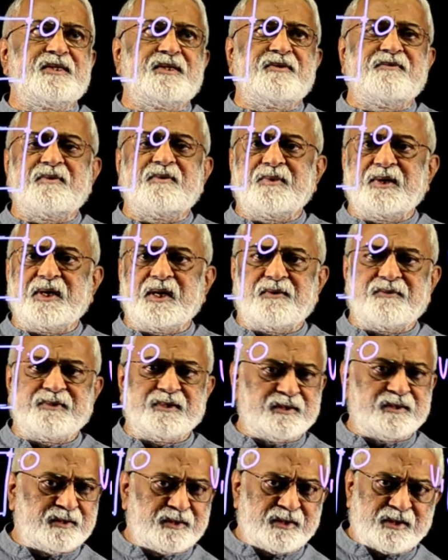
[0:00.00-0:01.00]
E1 by
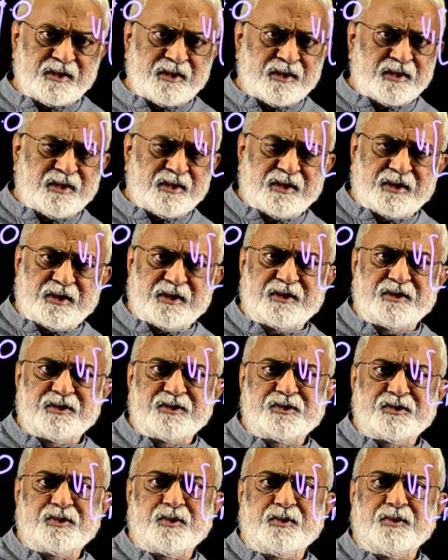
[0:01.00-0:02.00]
R1, and
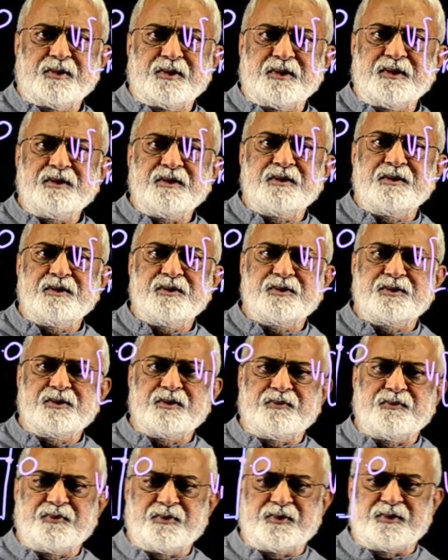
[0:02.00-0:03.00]
so on and
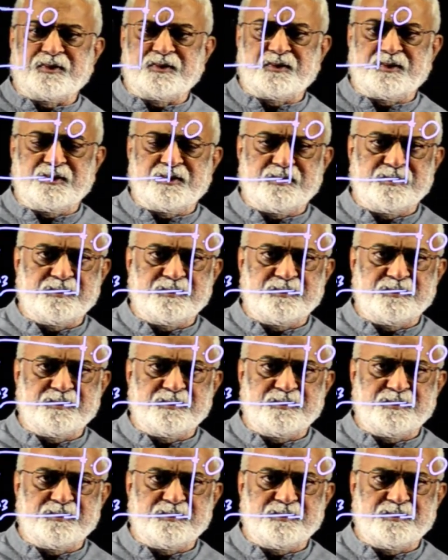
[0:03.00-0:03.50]
so forth.